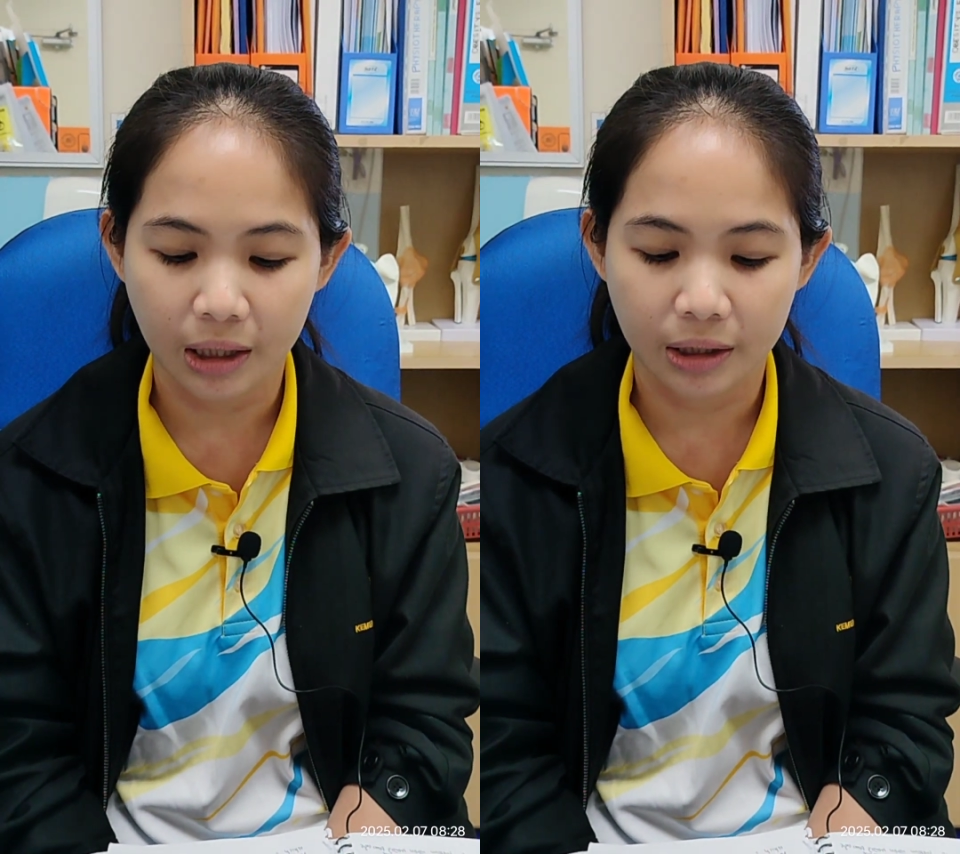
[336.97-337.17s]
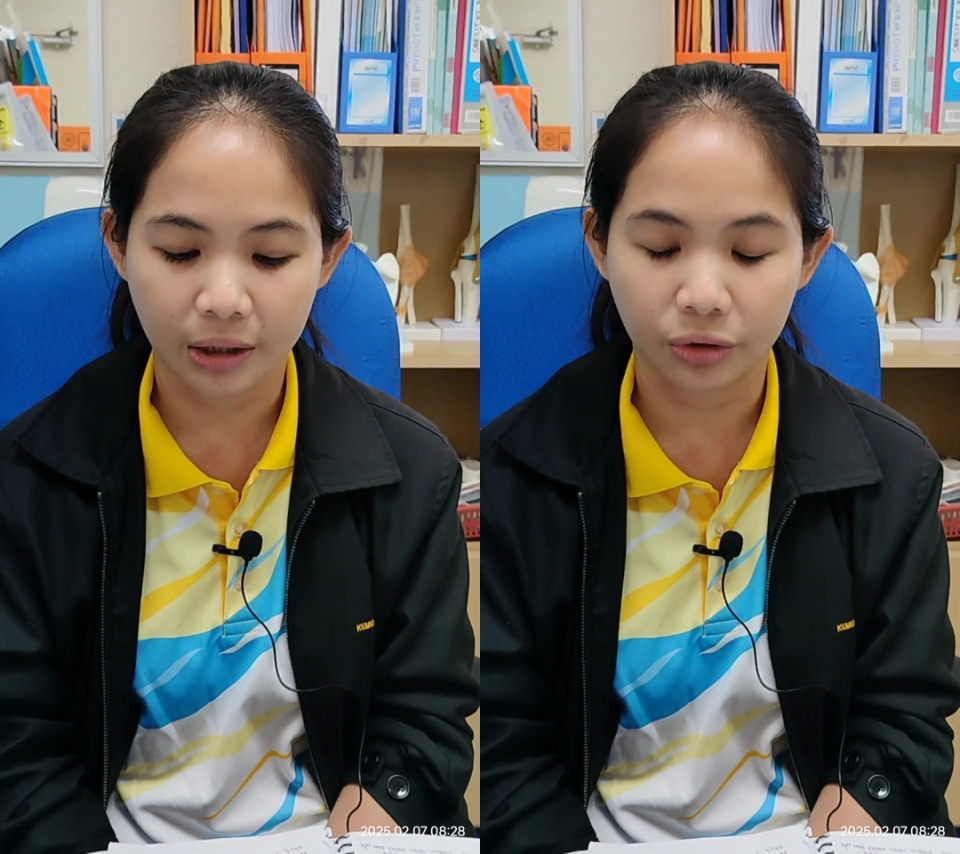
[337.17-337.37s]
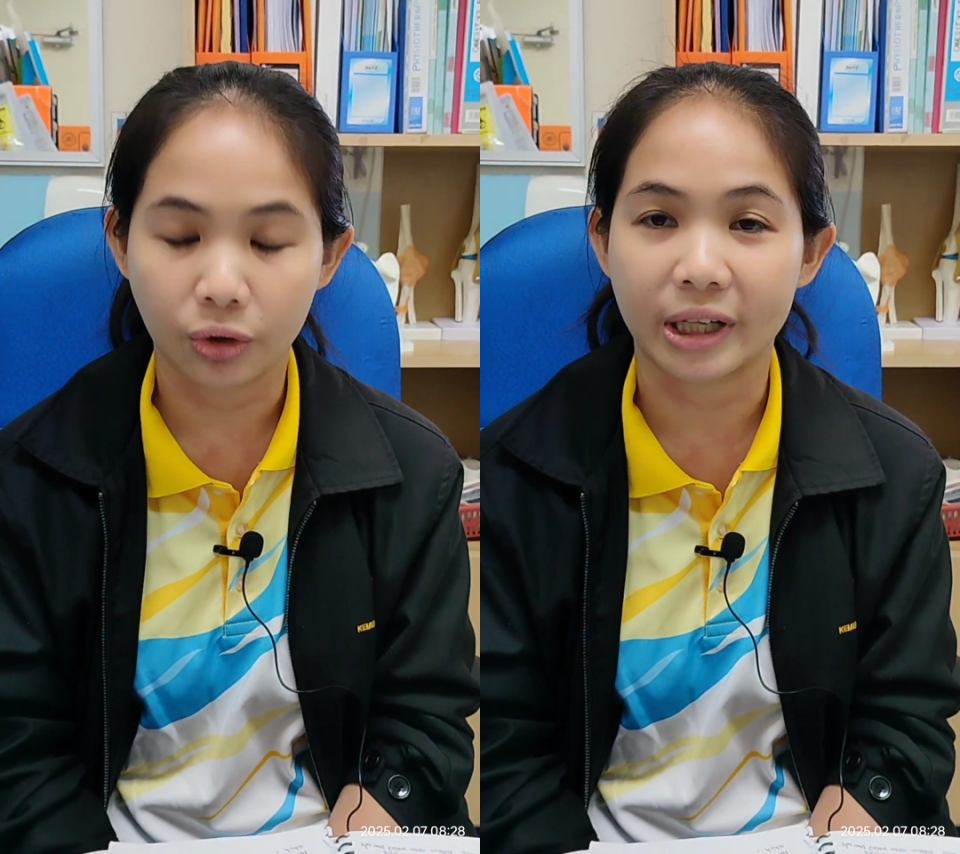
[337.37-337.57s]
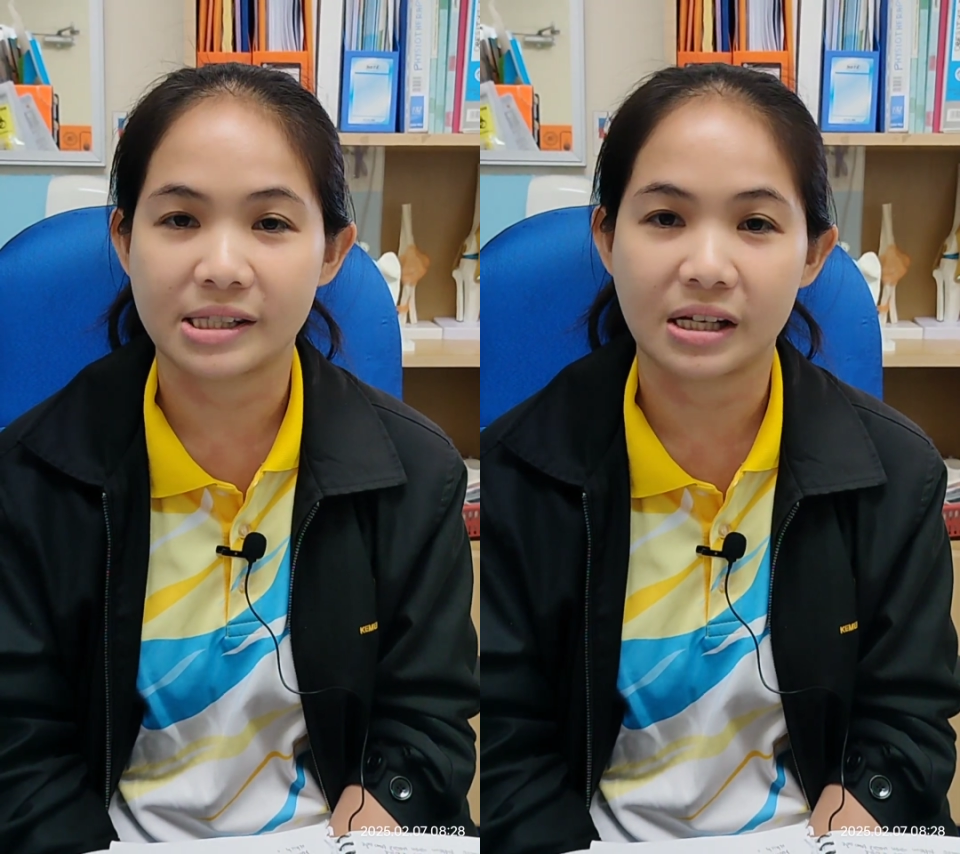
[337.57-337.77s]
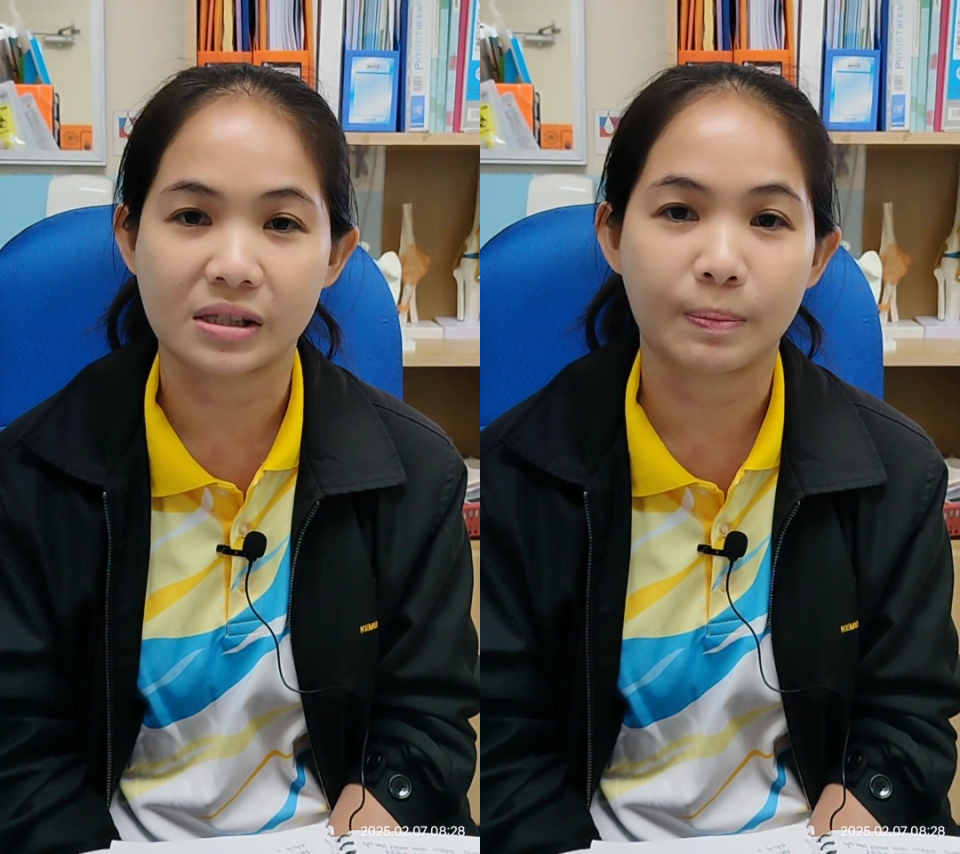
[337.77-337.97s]
the
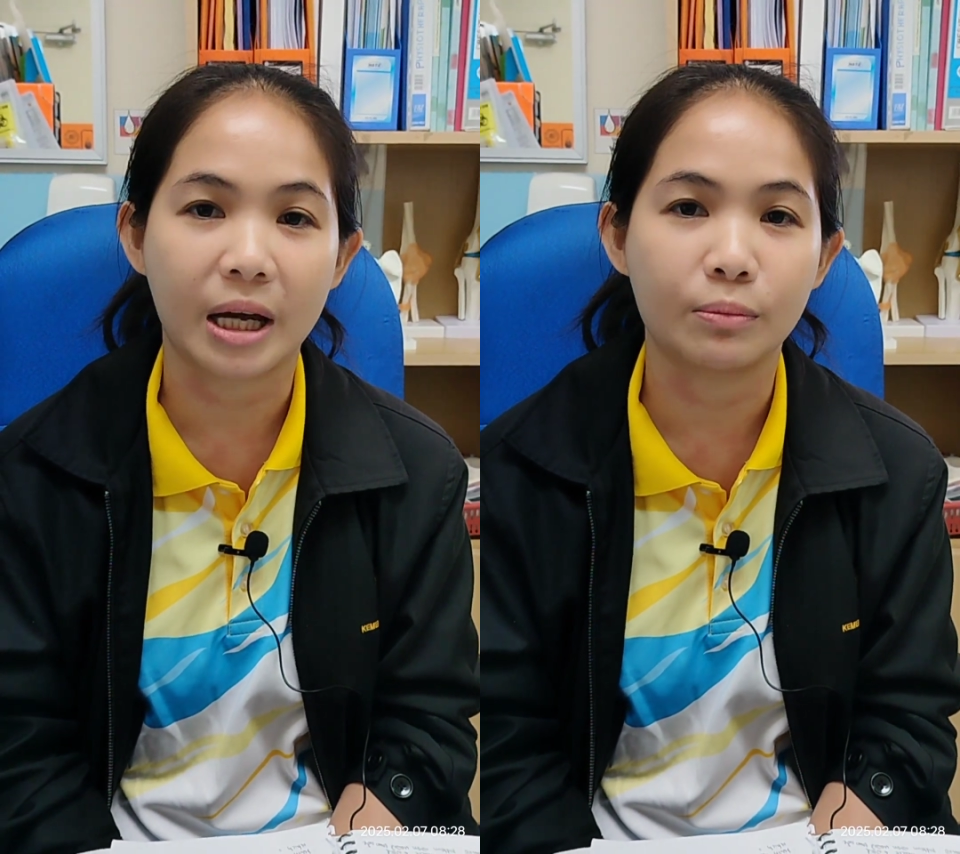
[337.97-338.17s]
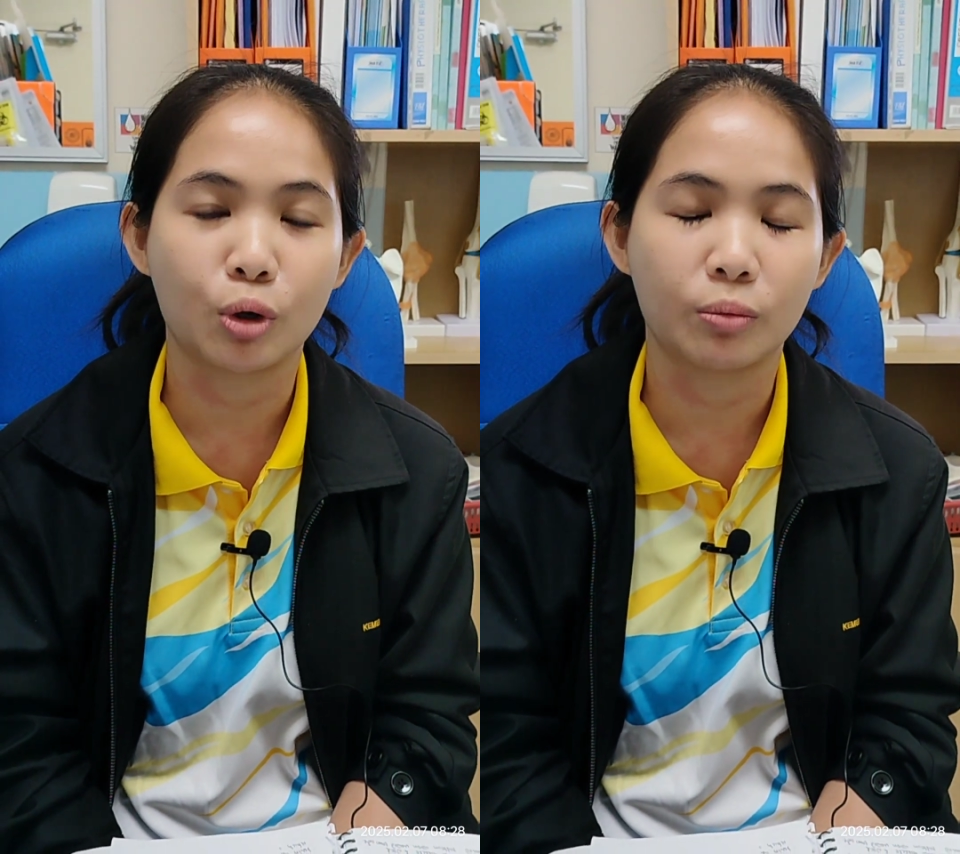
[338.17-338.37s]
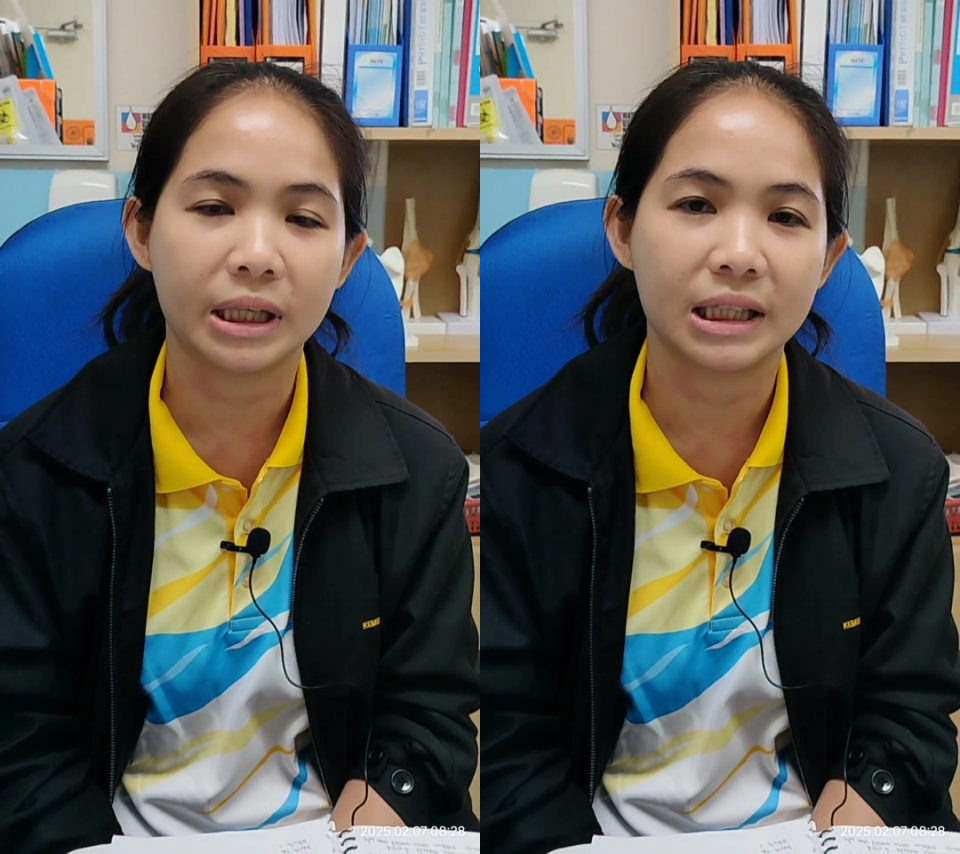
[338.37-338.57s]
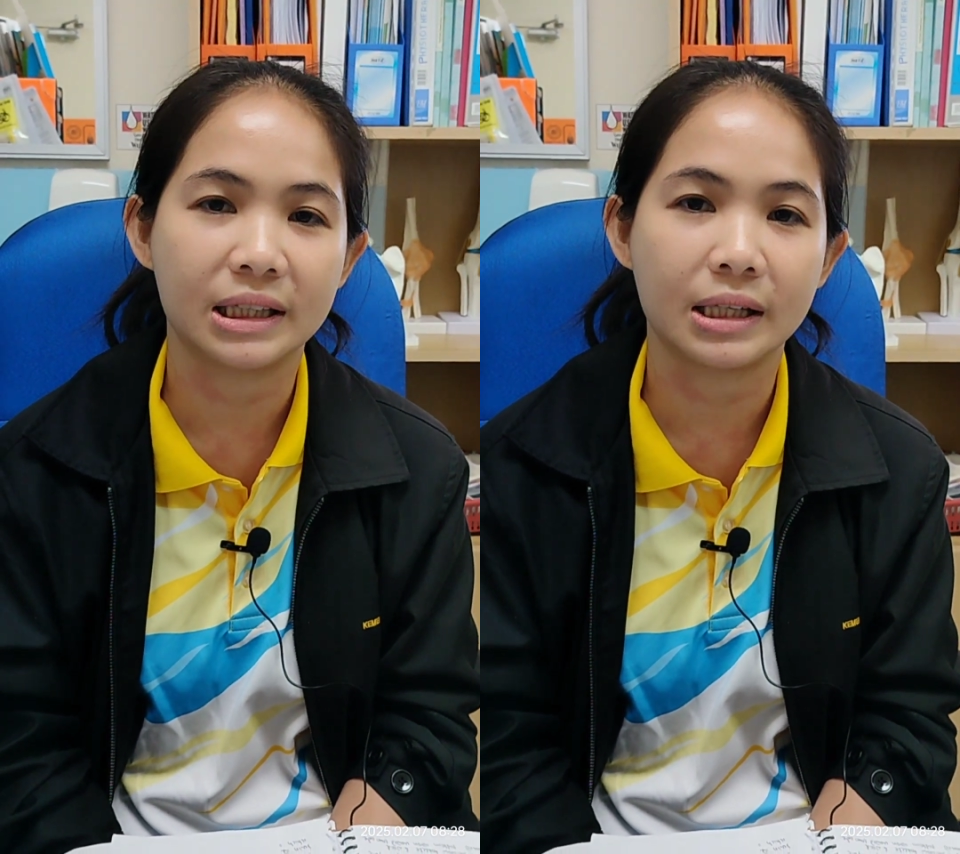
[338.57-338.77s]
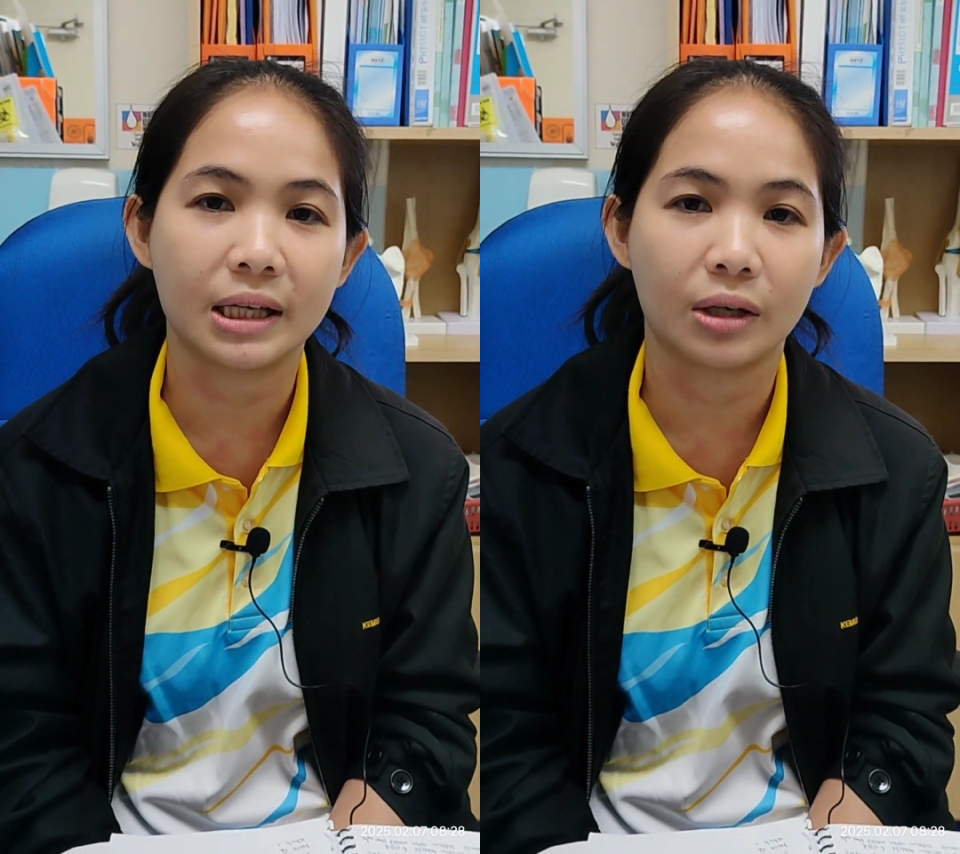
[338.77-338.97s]
thoracic spine mobility,